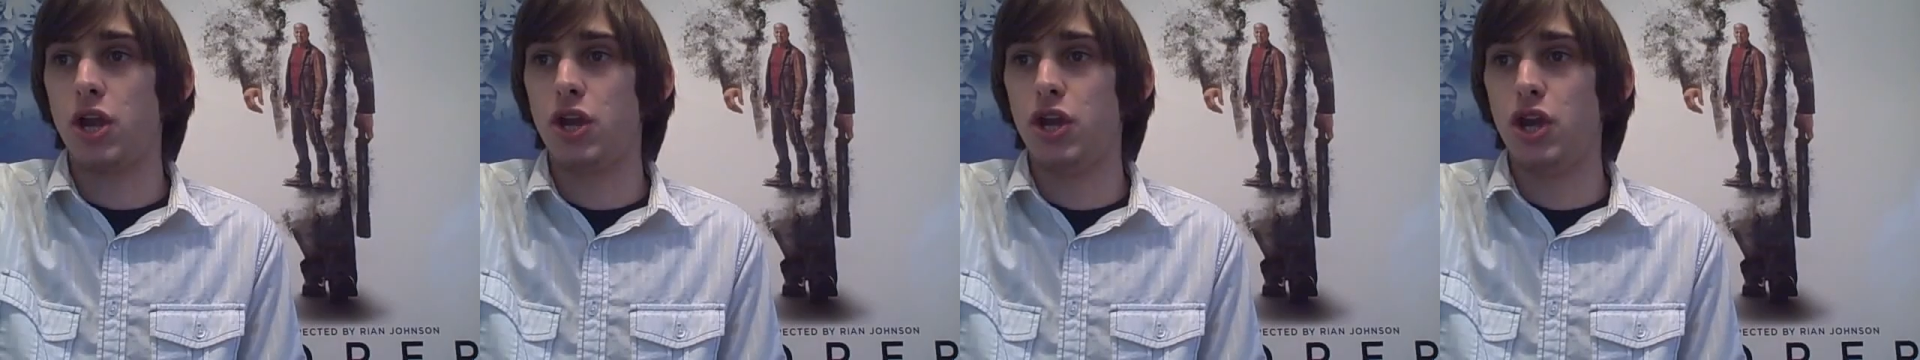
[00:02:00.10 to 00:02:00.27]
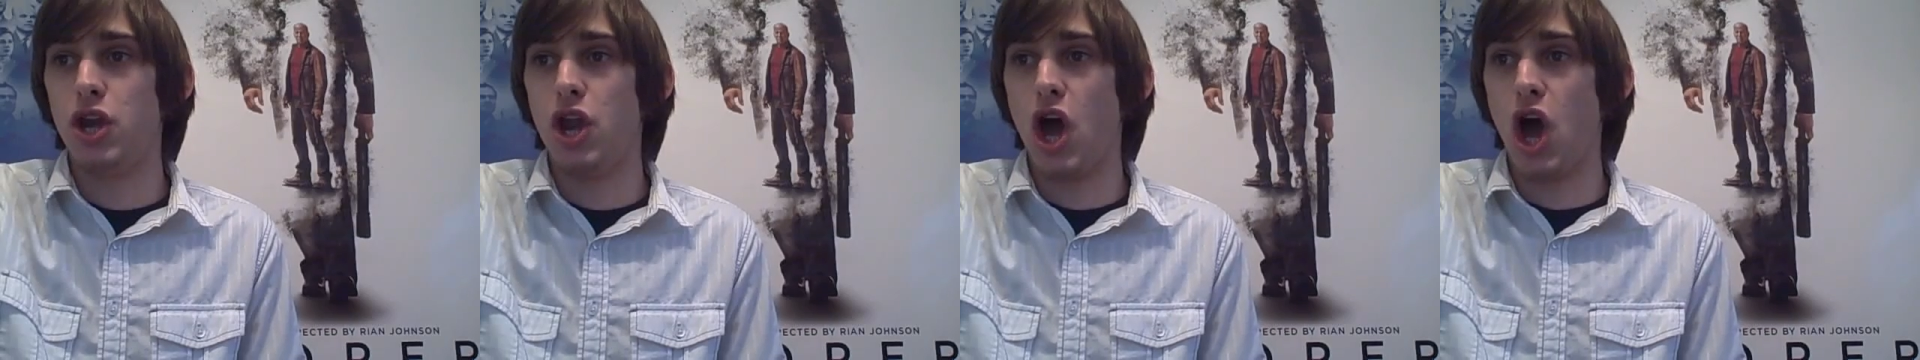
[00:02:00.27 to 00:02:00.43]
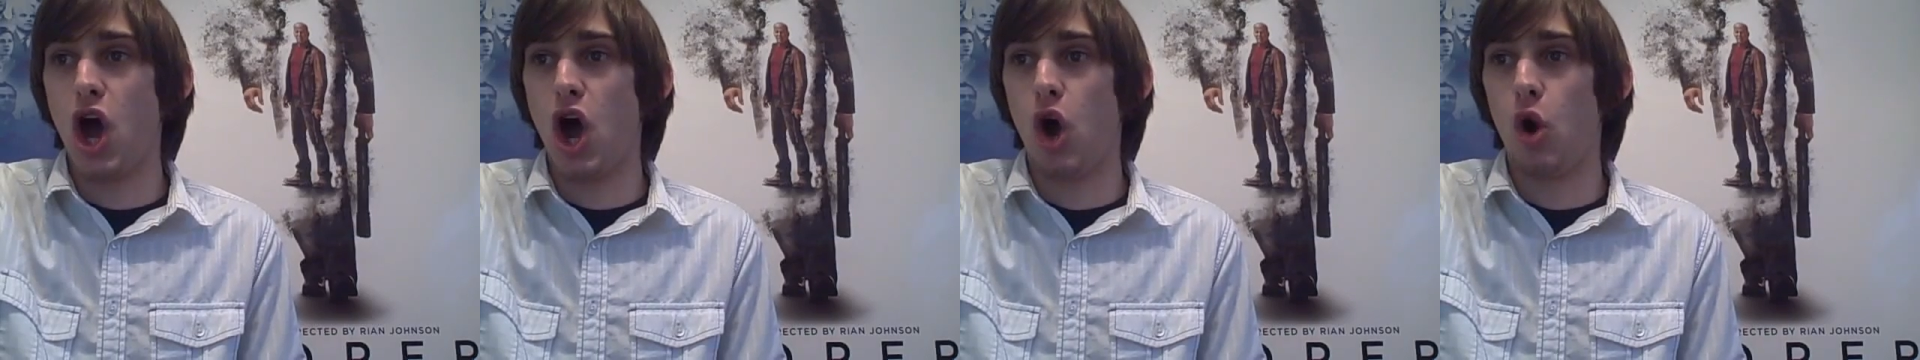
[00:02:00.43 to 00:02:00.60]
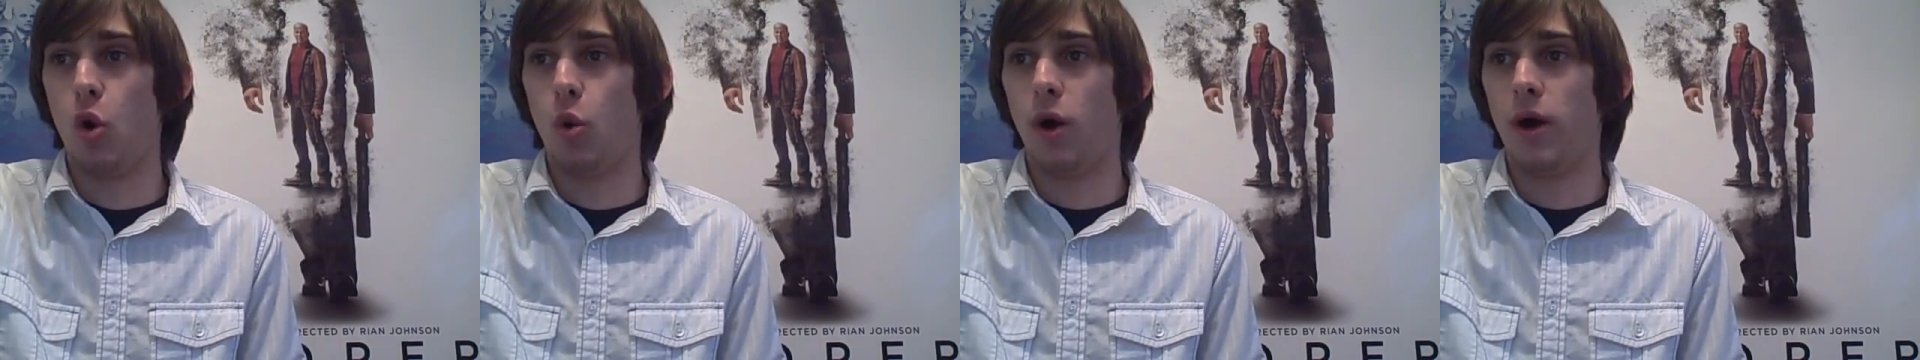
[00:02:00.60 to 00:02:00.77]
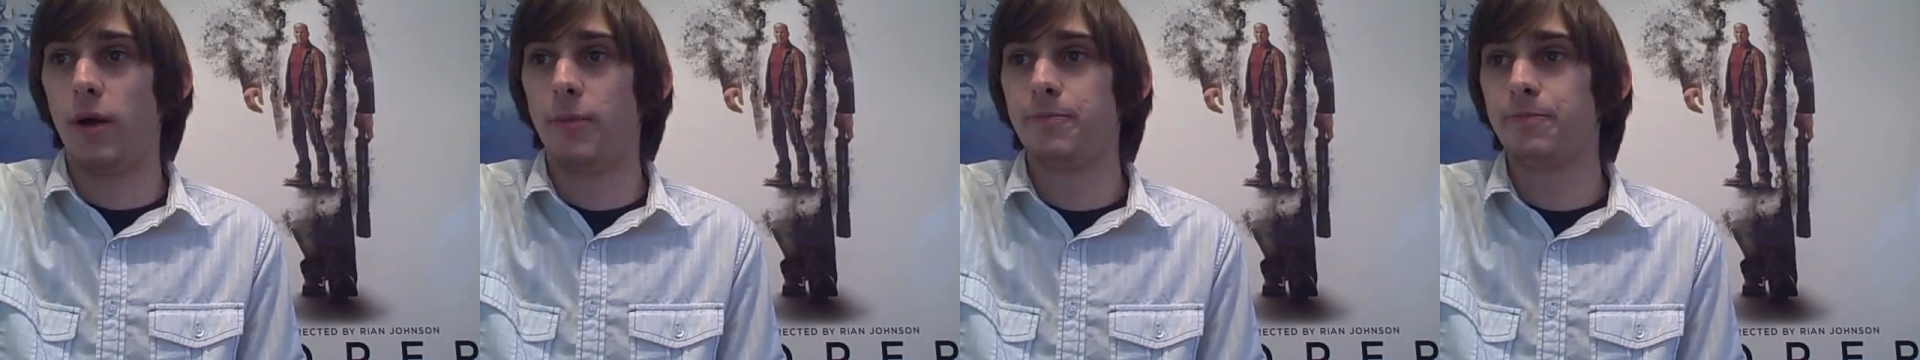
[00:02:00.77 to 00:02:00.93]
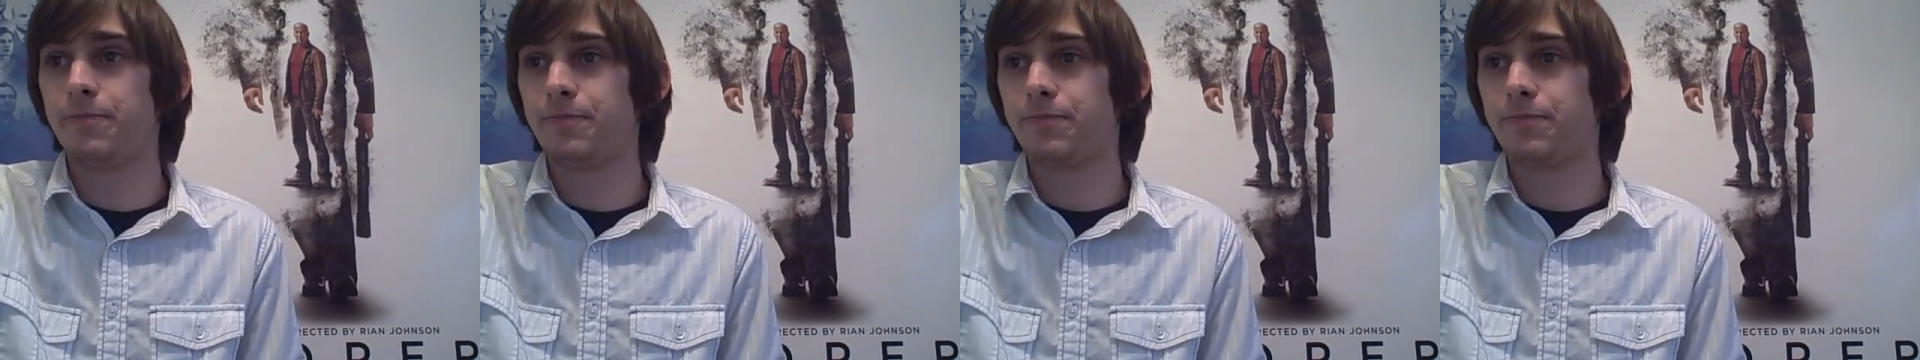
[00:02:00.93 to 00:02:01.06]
No.